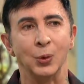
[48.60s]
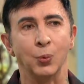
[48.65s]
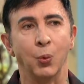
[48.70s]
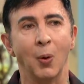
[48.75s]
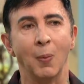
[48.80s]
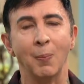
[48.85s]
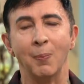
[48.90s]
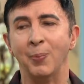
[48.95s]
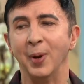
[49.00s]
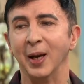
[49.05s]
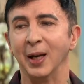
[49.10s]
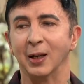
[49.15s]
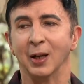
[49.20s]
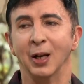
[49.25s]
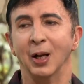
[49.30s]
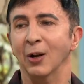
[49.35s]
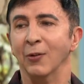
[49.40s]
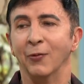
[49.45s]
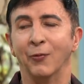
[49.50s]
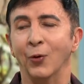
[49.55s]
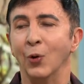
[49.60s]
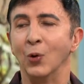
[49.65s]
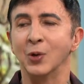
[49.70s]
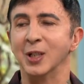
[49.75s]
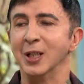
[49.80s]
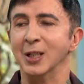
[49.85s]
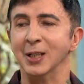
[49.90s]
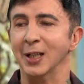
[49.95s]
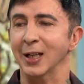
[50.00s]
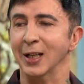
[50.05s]
It's one big
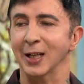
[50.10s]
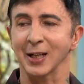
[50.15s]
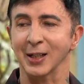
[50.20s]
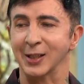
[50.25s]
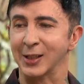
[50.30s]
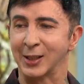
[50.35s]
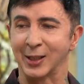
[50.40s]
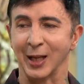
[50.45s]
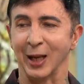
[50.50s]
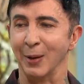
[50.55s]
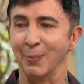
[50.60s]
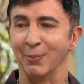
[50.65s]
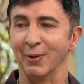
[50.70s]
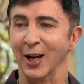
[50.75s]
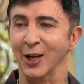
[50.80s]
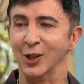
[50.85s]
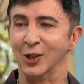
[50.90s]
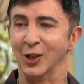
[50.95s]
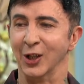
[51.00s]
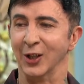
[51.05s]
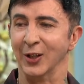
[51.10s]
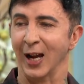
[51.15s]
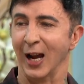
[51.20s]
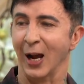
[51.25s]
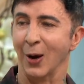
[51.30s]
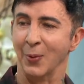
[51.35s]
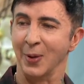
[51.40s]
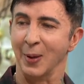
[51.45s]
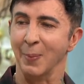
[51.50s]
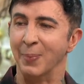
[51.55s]
40-year celebration
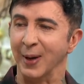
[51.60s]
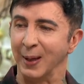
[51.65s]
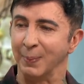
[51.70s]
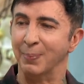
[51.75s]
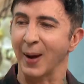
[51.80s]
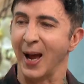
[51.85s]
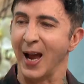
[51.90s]
out with a big